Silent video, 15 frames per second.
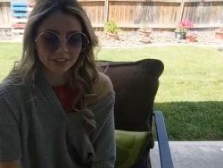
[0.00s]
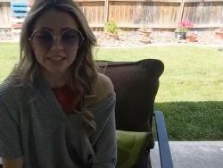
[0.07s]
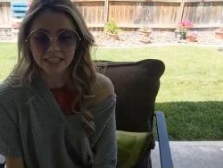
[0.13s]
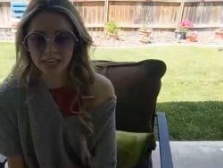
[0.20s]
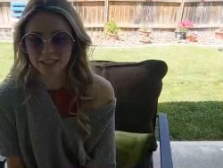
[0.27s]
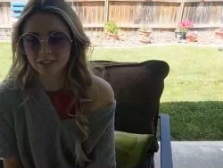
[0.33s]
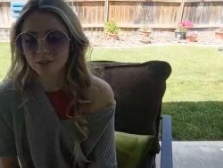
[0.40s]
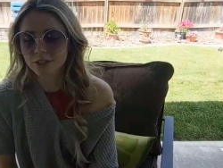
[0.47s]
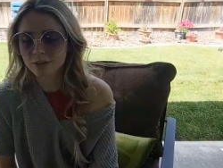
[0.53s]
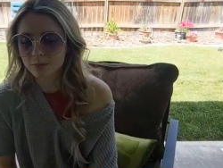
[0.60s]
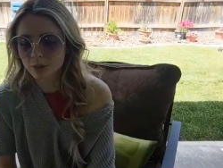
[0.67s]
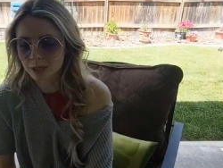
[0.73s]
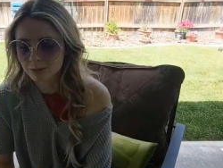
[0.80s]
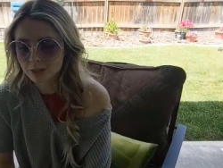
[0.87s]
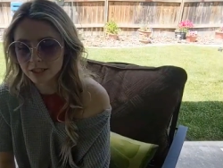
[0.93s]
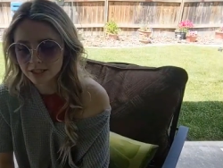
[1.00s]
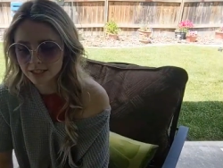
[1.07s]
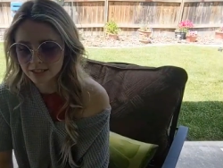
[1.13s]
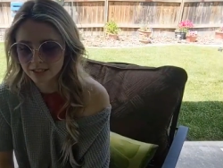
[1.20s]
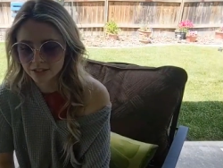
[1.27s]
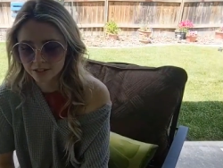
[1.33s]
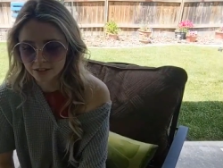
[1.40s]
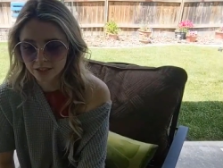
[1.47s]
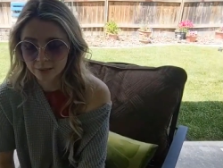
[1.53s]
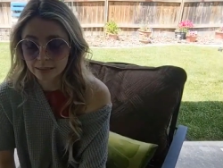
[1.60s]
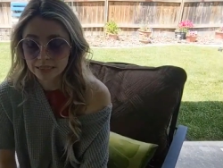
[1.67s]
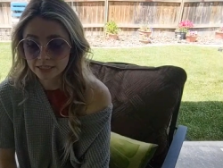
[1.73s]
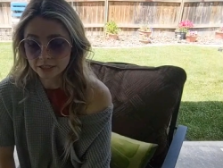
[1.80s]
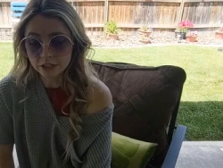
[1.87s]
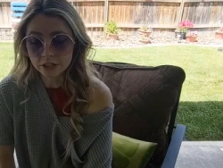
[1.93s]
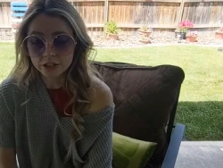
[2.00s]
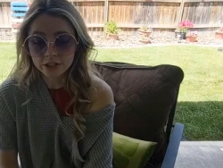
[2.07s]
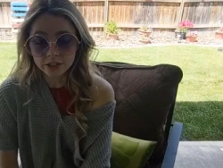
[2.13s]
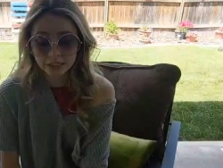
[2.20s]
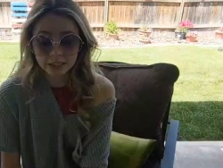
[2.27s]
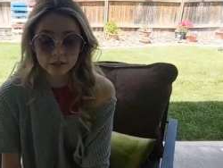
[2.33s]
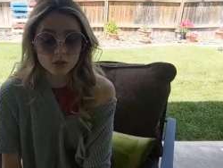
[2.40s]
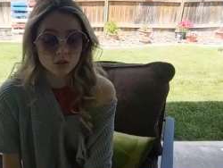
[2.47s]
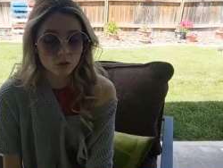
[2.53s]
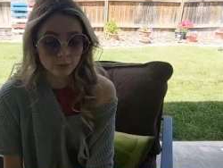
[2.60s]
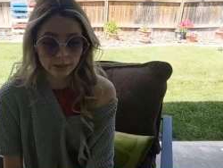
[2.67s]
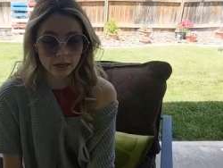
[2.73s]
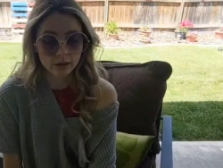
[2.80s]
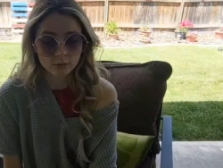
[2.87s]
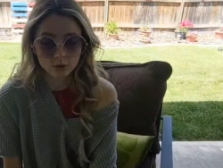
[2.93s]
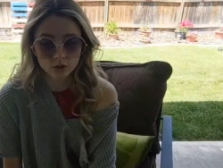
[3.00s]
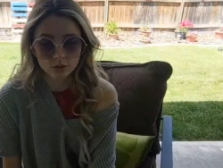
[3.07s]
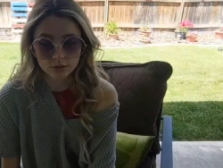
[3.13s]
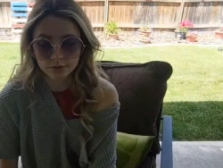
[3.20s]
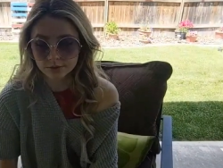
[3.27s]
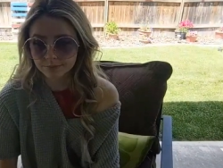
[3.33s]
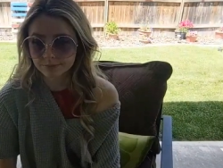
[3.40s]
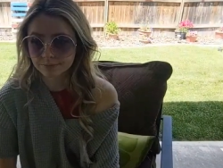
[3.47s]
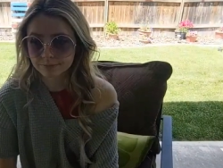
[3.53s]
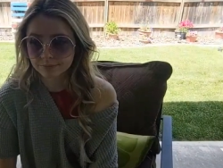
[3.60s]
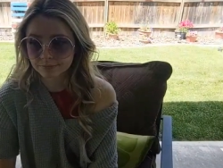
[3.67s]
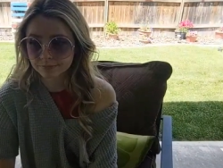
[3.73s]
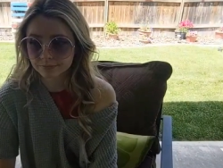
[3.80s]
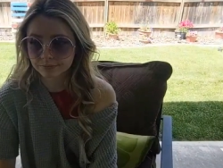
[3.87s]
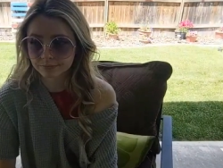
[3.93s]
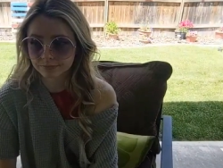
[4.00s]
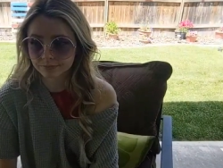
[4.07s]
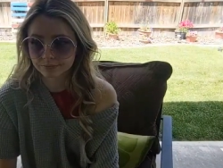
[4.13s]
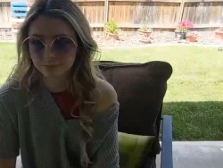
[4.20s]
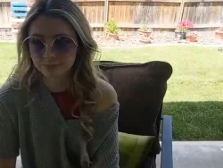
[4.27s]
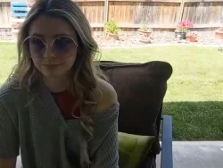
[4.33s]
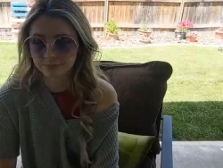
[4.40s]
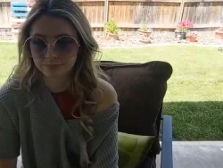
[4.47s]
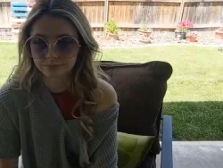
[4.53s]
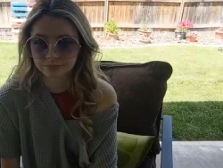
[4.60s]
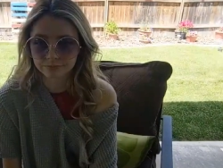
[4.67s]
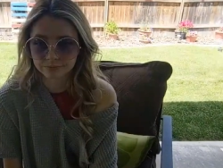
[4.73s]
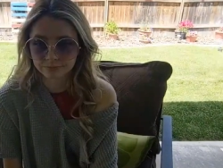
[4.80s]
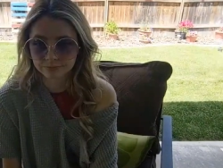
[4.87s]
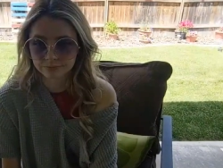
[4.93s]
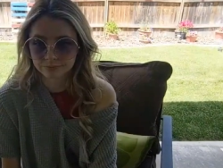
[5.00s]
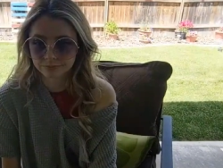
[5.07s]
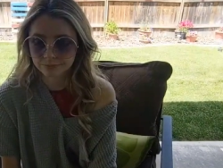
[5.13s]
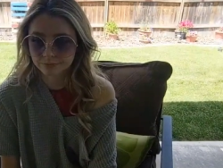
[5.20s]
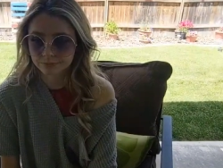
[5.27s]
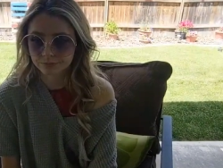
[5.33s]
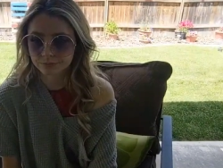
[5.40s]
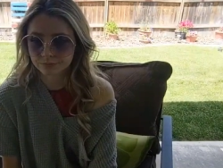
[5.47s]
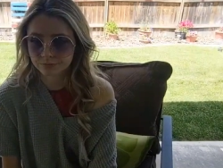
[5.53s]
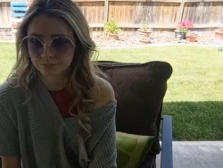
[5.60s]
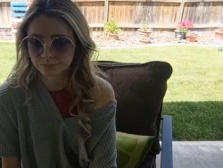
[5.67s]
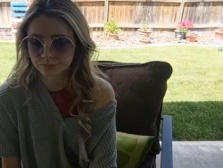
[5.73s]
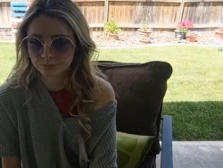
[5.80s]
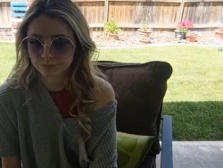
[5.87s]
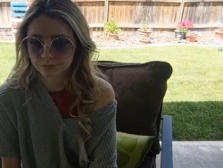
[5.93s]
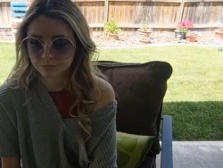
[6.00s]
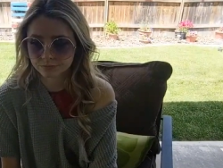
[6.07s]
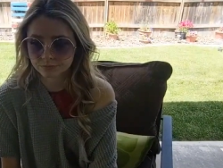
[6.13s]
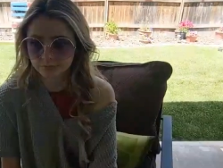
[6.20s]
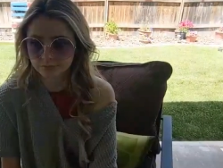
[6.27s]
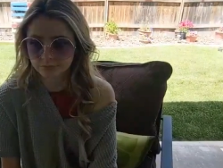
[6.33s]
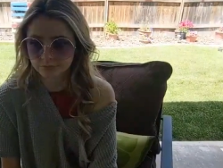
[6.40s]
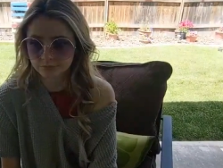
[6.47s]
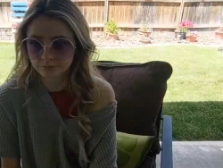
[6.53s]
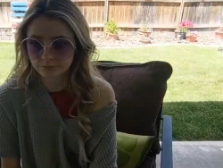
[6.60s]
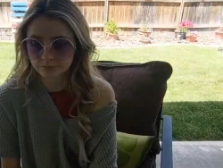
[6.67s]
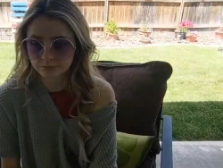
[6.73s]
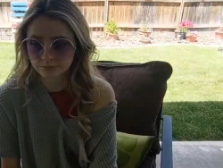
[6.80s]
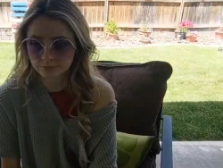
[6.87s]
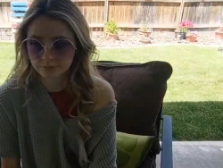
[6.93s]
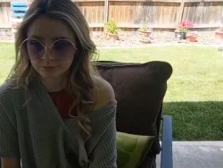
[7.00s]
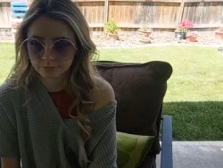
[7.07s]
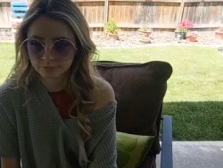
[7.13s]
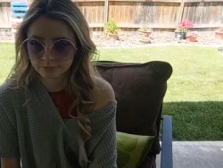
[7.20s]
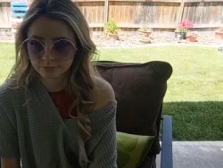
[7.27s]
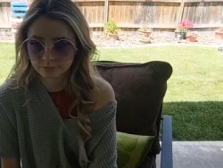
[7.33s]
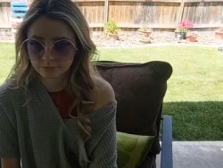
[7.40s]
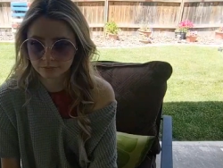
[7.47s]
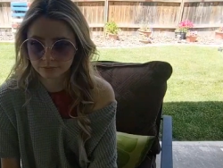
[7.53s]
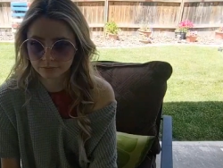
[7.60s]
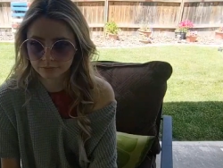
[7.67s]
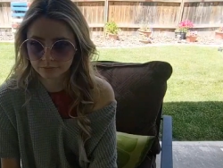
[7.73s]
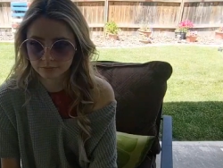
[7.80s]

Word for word: course. Yeah, you'll get more options as you like. My senior year, I had so many options. Yeah. Why did you like intro to uh, agriculture?